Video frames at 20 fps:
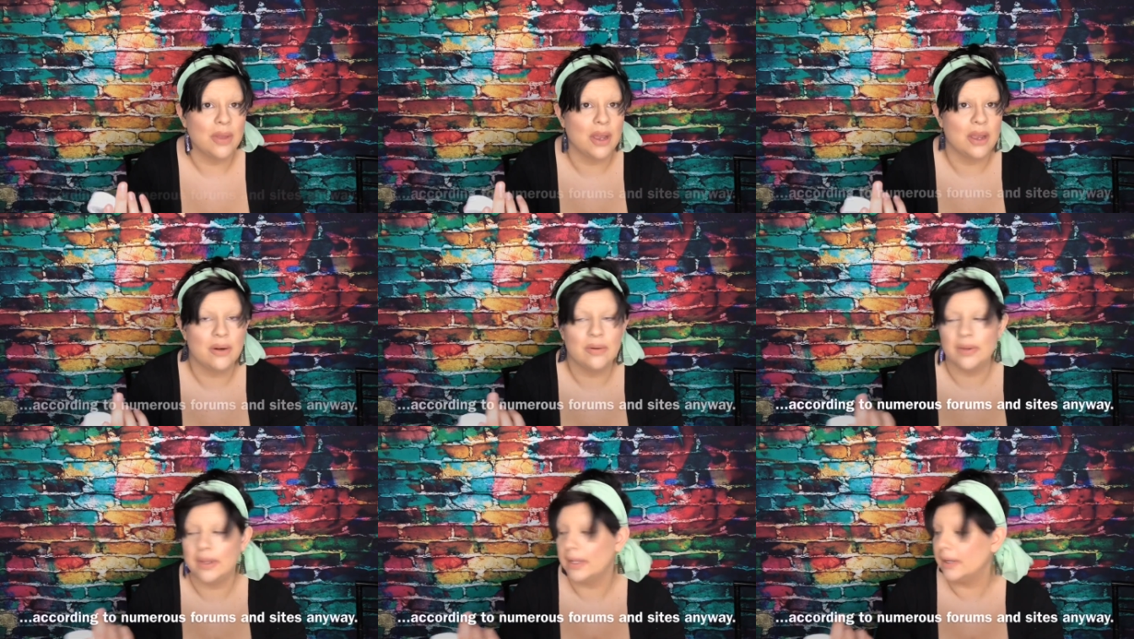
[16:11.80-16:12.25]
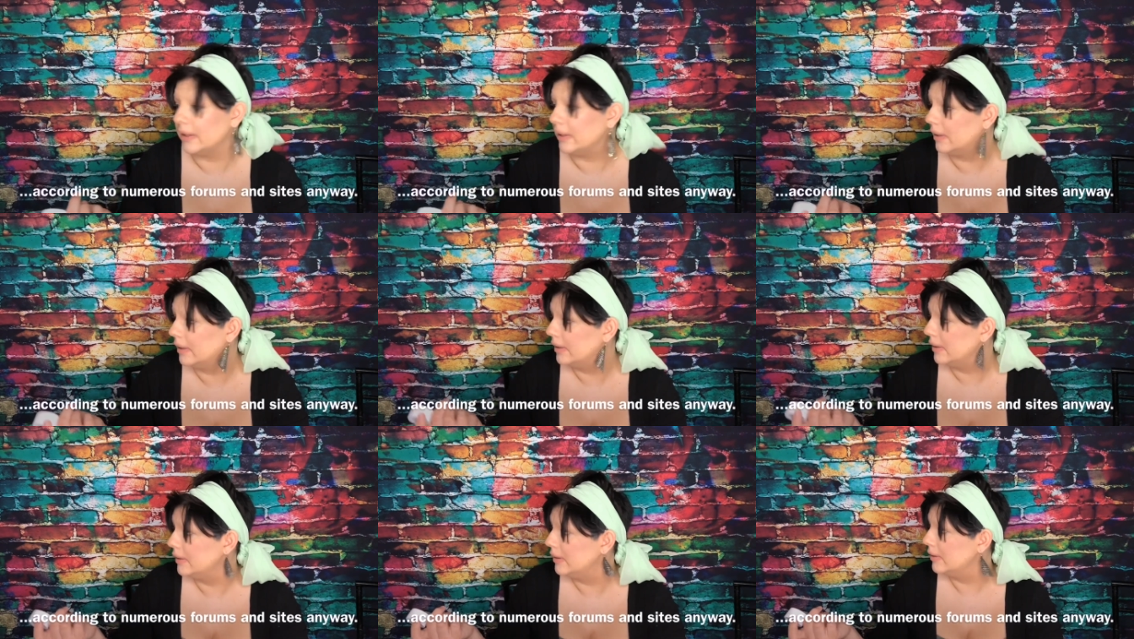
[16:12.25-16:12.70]
I don't get
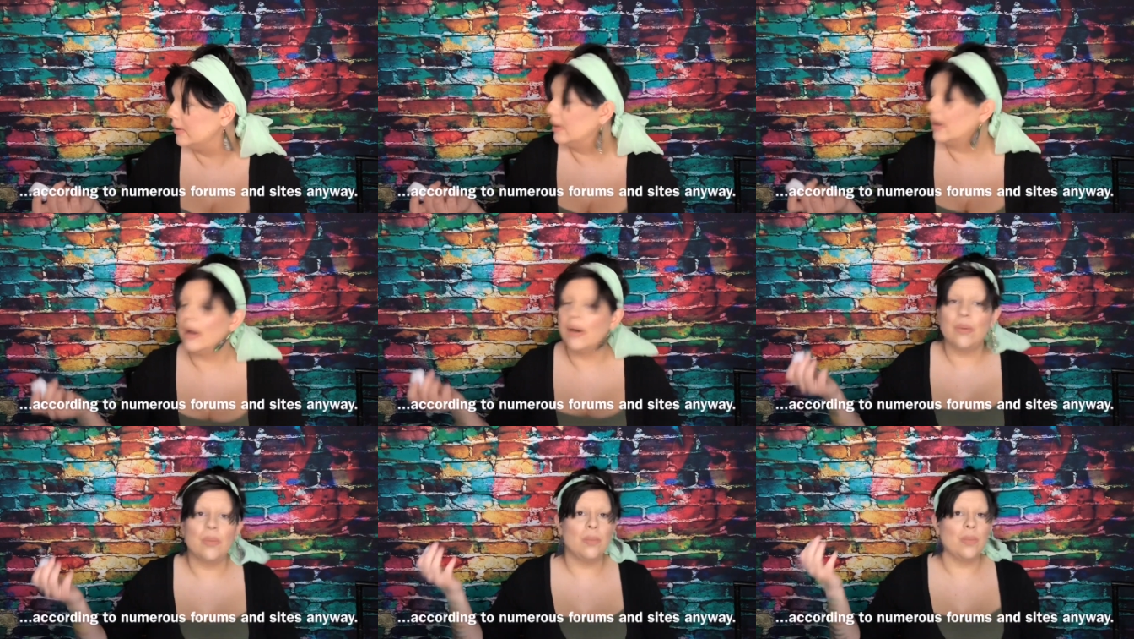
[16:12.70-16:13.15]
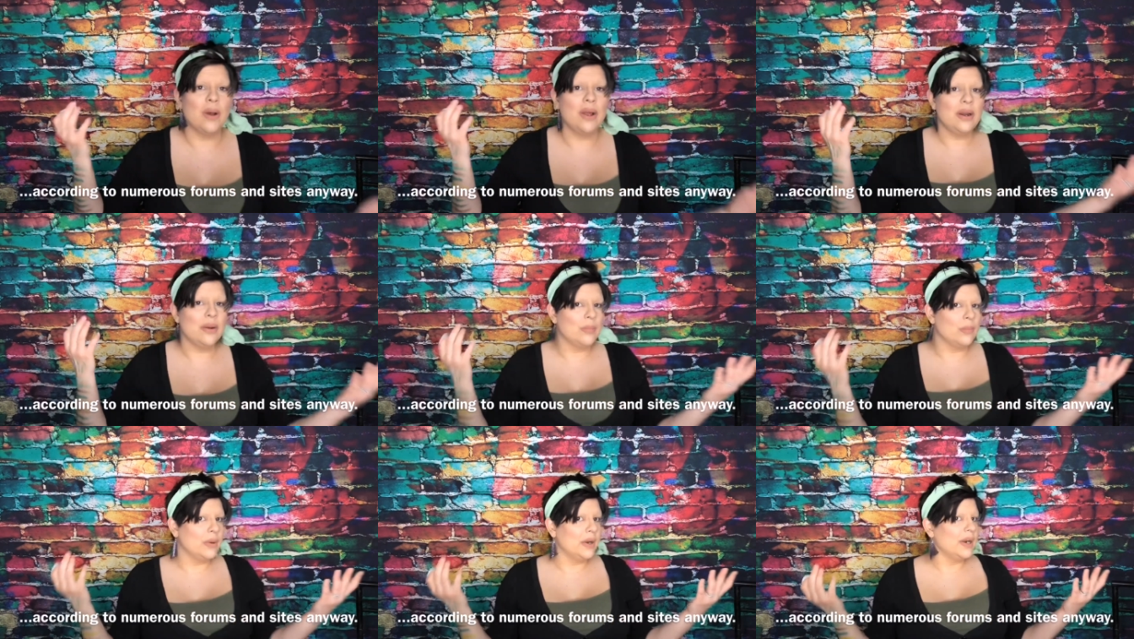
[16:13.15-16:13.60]
it.
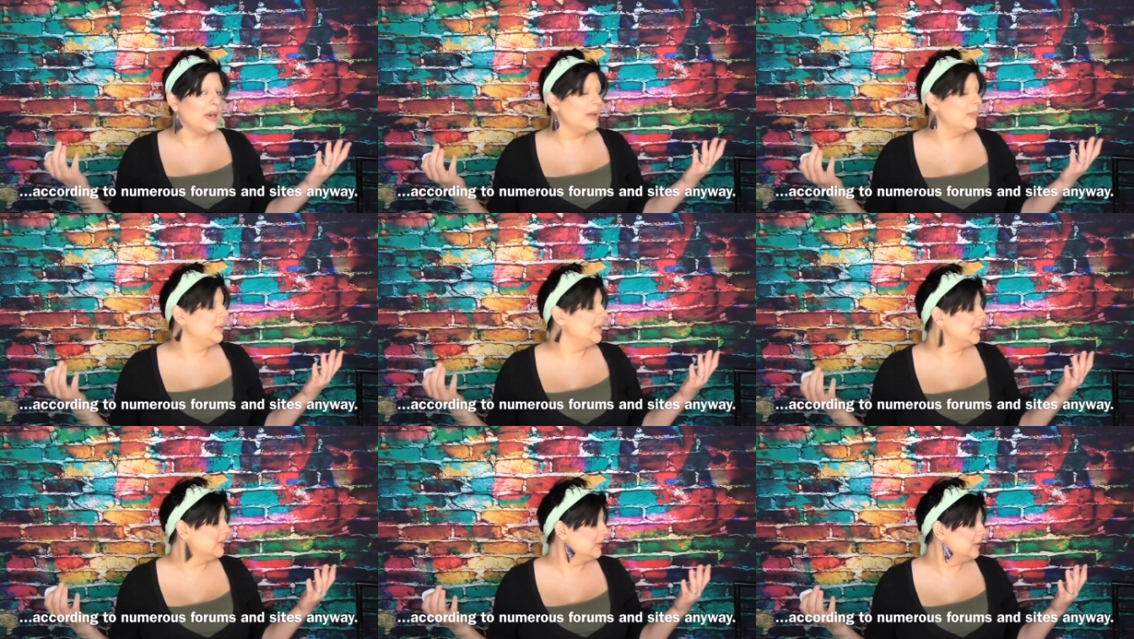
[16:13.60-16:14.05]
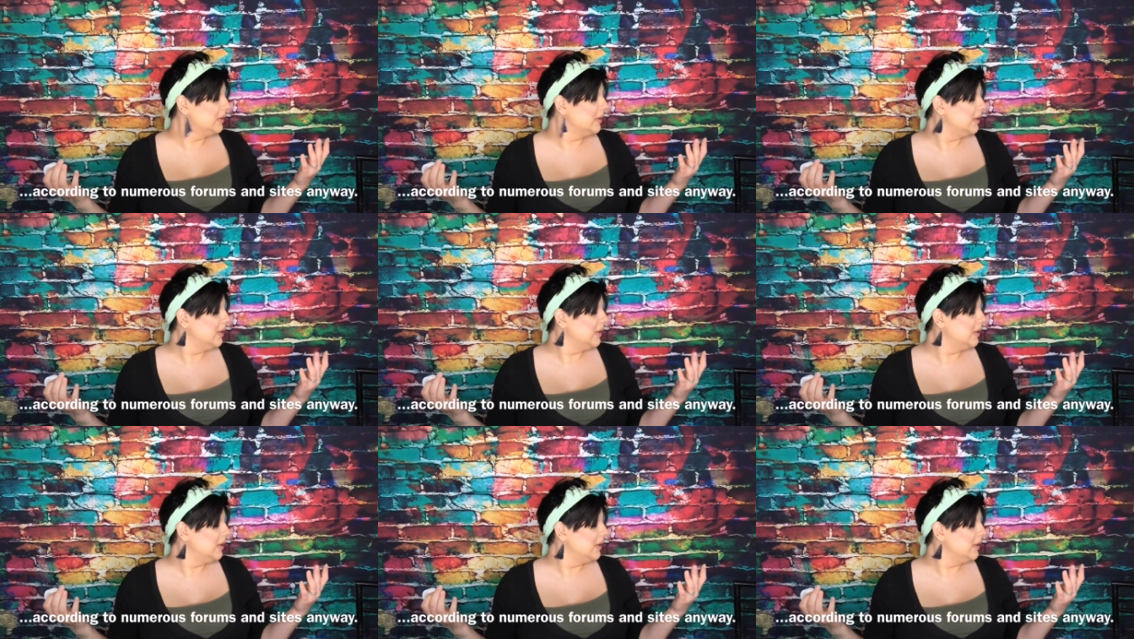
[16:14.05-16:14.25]
What did I miss?